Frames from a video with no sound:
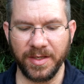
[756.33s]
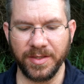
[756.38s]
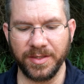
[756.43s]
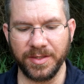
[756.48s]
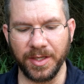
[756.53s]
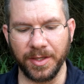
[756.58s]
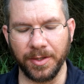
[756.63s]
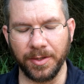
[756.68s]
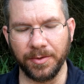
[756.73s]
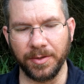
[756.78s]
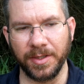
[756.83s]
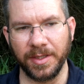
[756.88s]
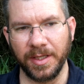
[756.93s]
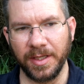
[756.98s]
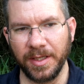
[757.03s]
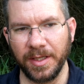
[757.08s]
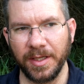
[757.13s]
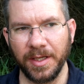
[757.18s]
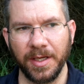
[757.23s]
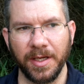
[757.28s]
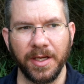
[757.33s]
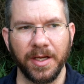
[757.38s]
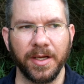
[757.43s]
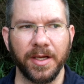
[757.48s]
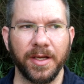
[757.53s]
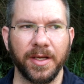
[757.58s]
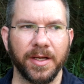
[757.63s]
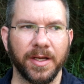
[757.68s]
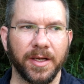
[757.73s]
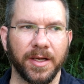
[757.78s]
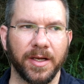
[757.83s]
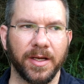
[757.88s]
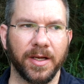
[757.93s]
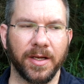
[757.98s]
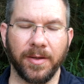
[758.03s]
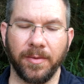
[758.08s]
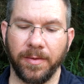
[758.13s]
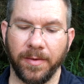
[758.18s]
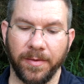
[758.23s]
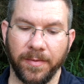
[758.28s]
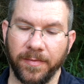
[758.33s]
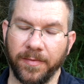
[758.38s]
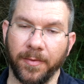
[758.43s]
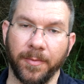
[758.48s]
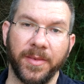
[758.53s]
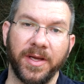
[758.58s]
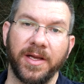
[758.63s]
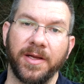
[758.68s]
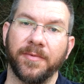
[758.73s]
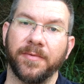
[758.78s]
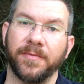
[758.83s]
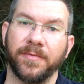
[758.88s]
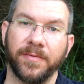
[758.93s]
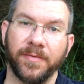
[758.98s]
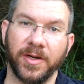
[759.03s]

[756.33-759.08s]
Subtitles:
So for me,